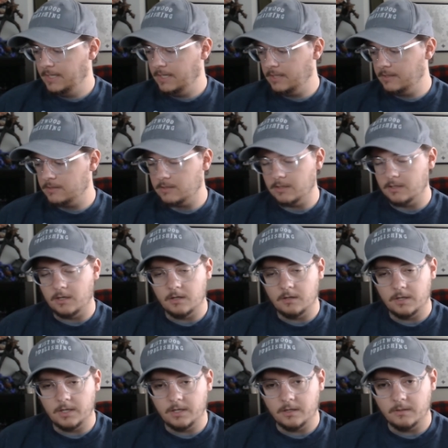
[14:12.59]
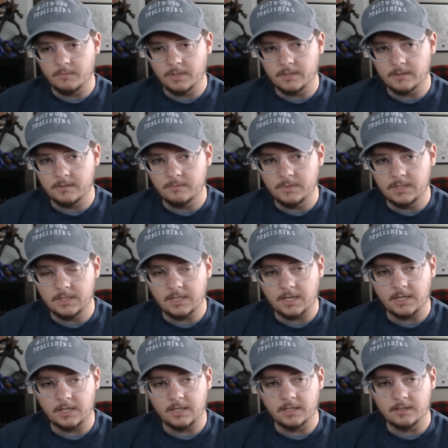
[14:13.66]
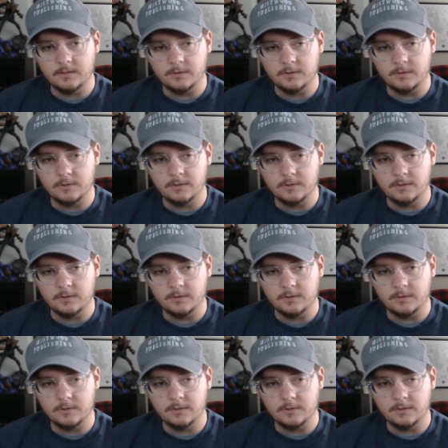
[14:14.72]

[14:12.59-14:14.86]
And the Sakari are meant to be kind of like